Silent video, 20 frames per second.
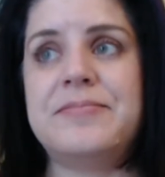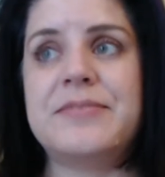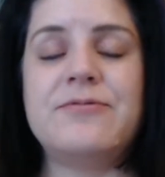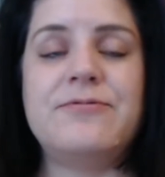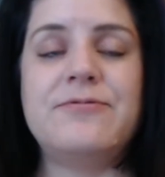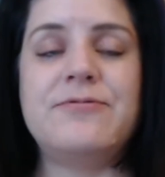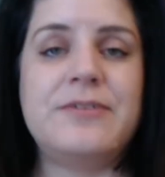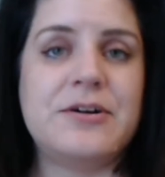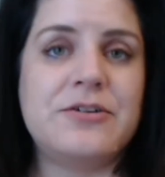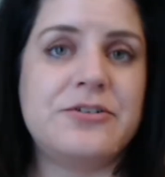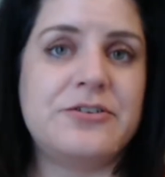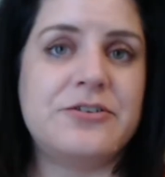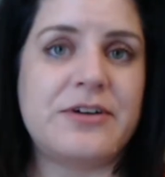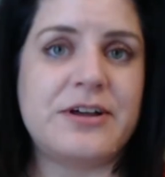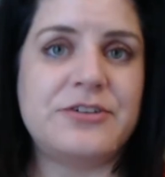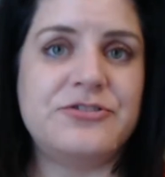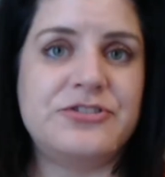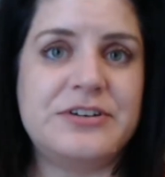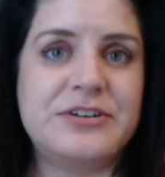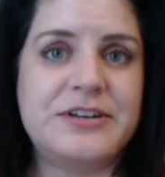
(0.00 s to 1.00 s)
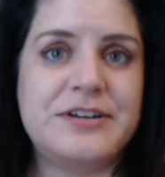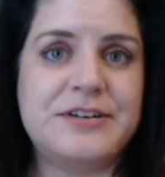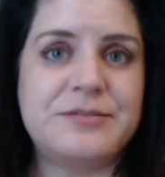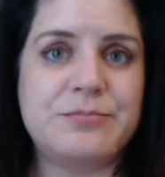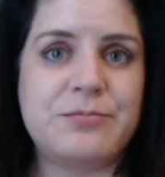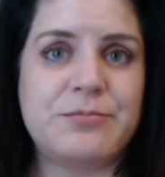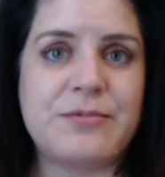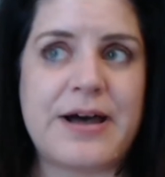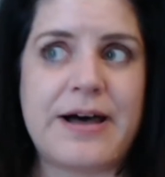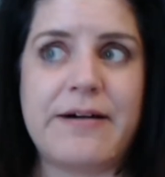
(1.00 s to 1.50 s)
fear aggression
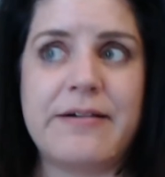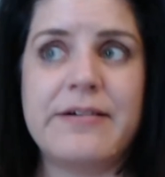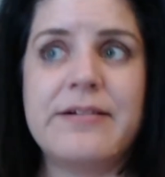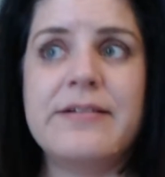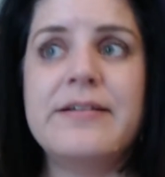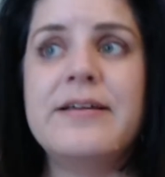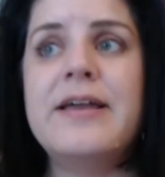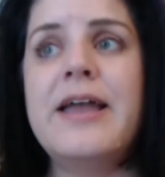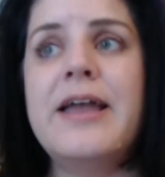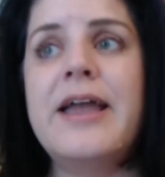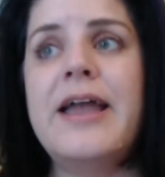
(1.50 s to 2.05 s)
as well.